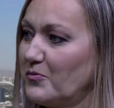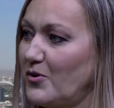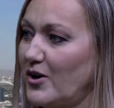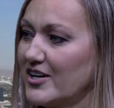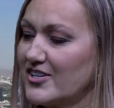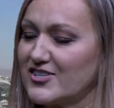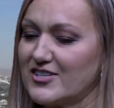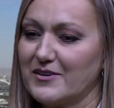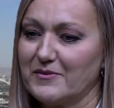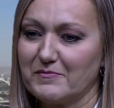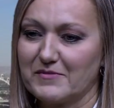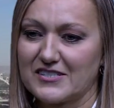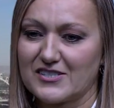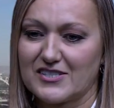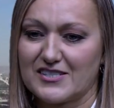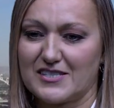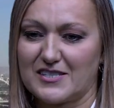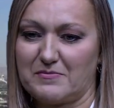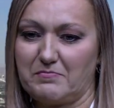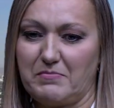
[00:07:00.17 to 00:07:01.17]
watch them
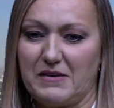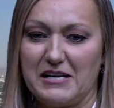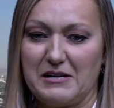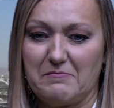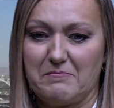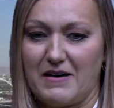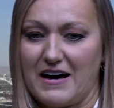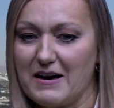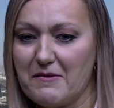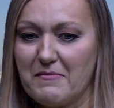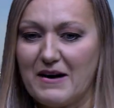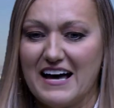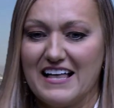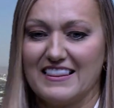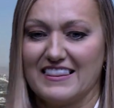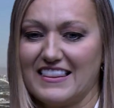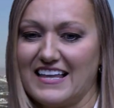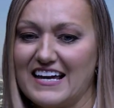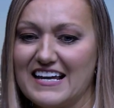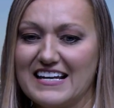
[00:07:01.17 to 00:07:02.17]
speed by
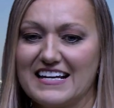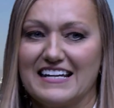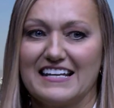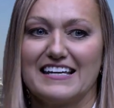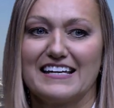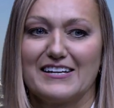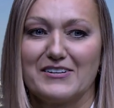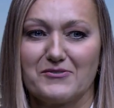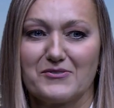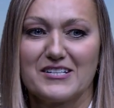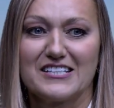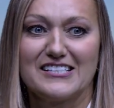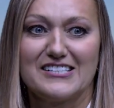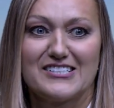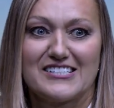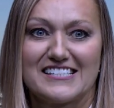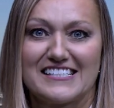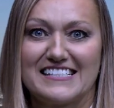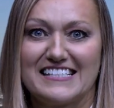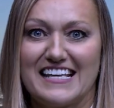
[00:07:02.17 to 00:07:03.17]
lightning and really
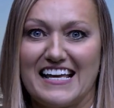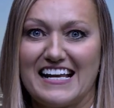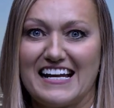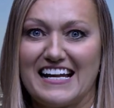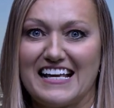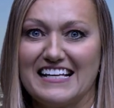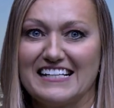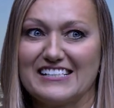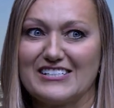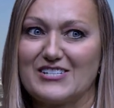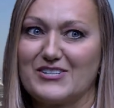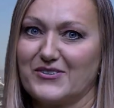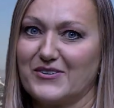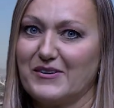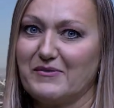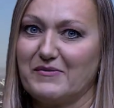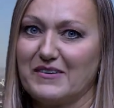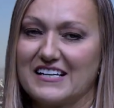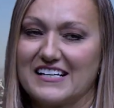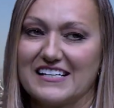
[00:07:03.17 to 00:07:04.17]
just get into
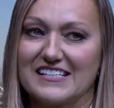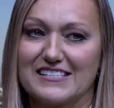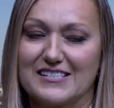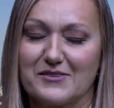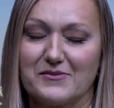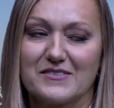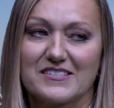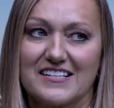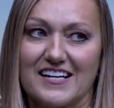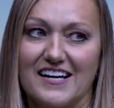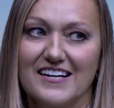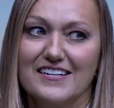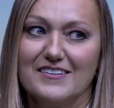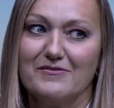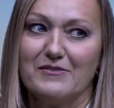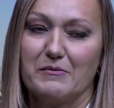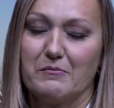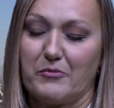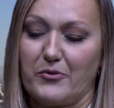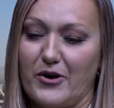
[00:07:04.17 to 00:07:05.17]
it, because it was kind
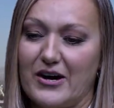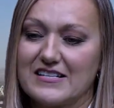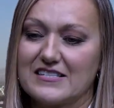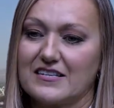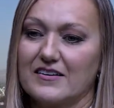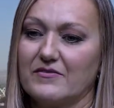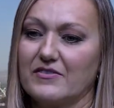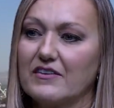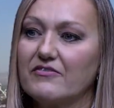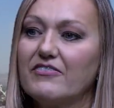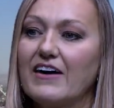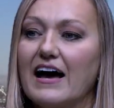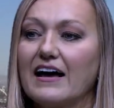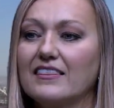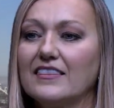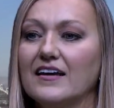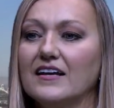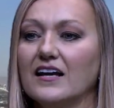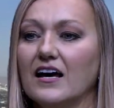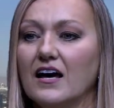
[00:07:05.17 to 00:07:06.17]
of impressive. The fact
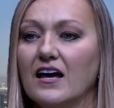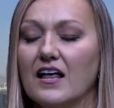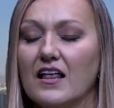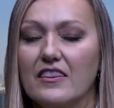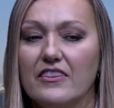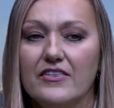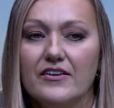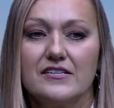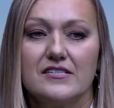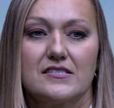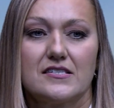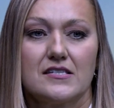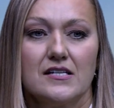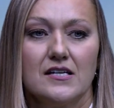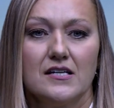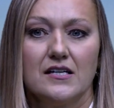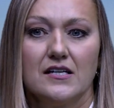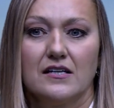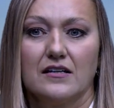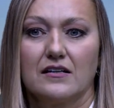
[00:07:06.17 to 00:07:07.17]
that this
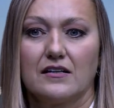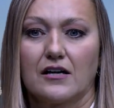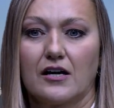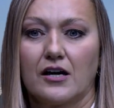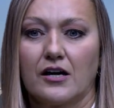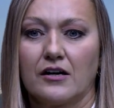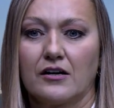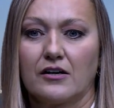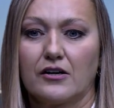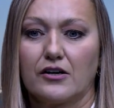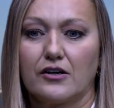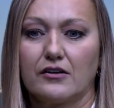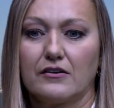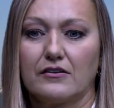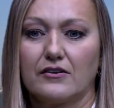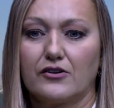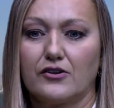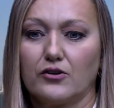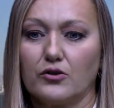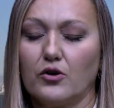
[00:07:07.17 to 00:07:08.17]

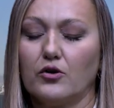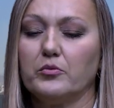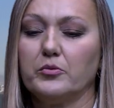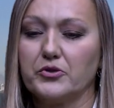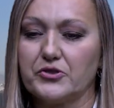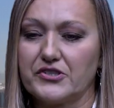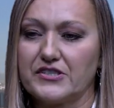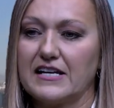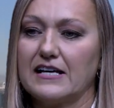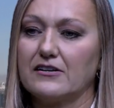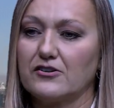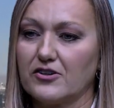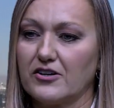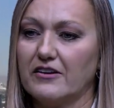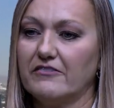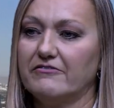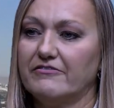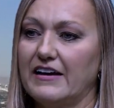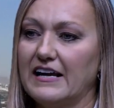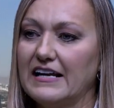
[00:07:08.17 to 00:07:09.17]
global standard
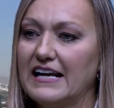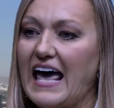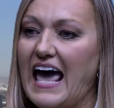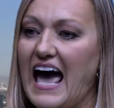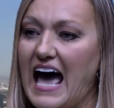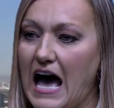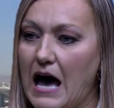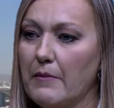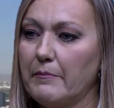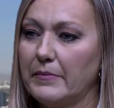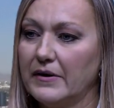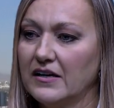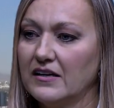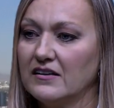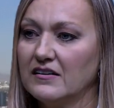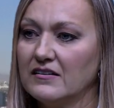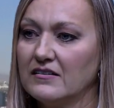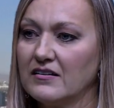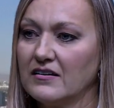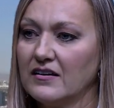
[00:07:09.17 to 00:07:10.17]
event
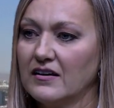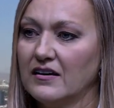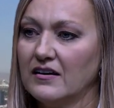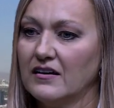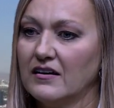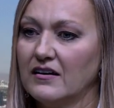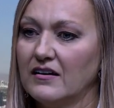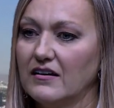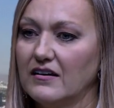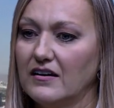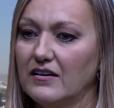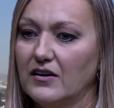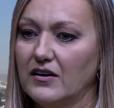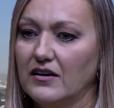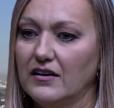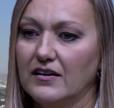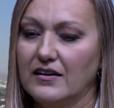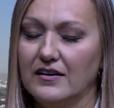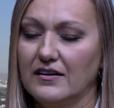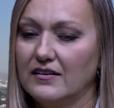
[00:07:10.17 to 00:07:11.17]
happened
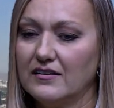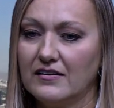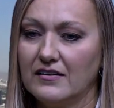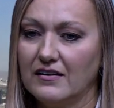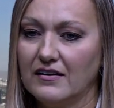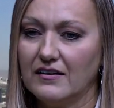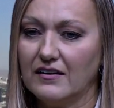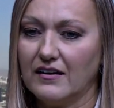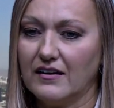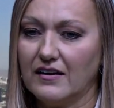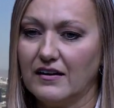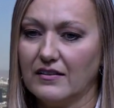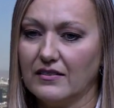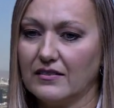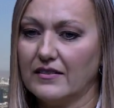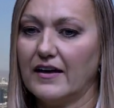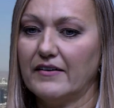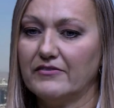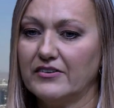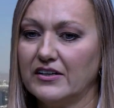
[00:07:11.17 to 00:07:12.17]
in
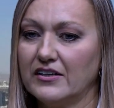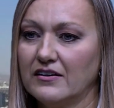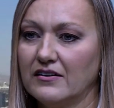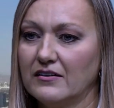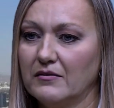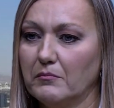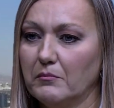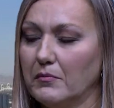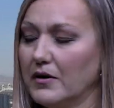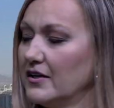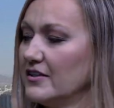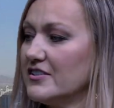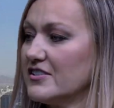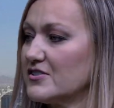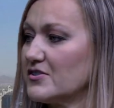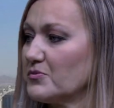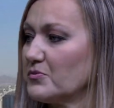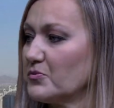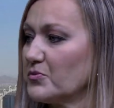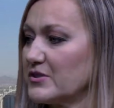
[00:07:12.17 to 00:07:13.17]
11
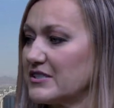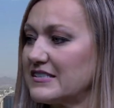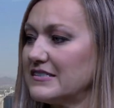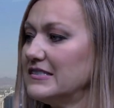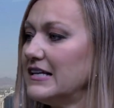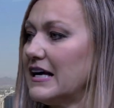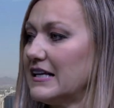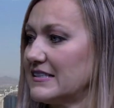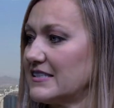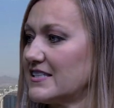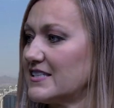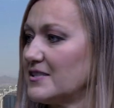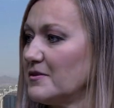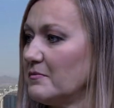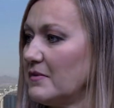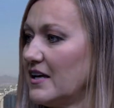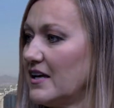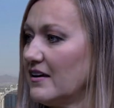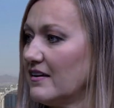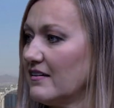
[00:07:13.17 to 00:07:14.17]
months was nuts to
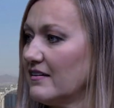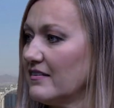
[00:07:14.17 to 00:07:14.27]
me.